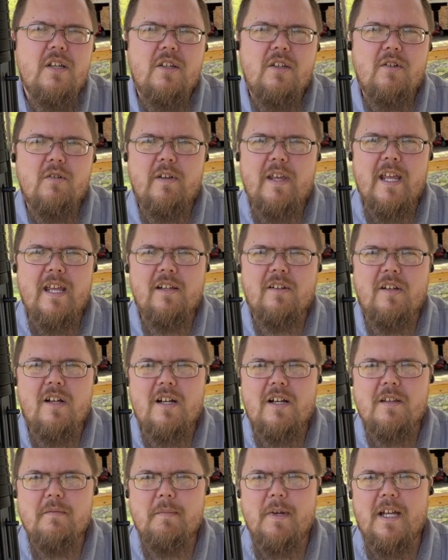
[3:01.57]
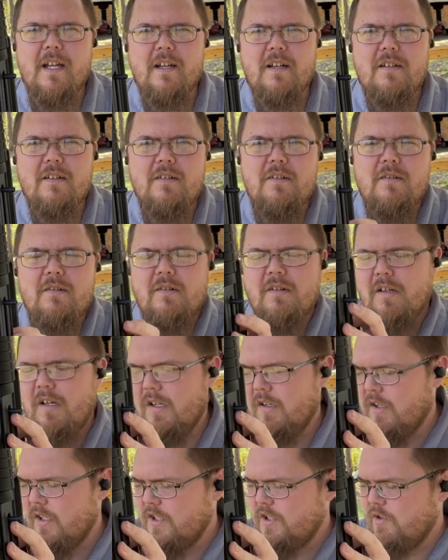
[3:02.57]
You can't lock it back
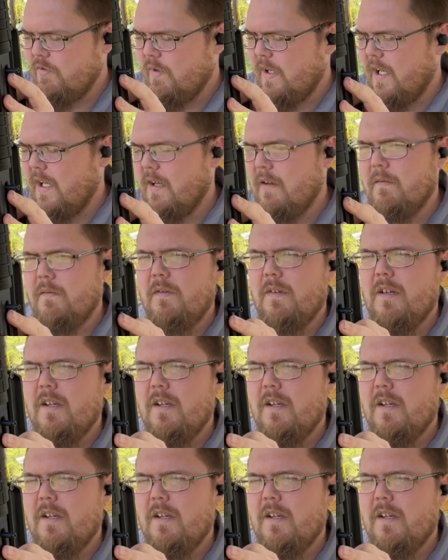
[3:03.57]
unless you have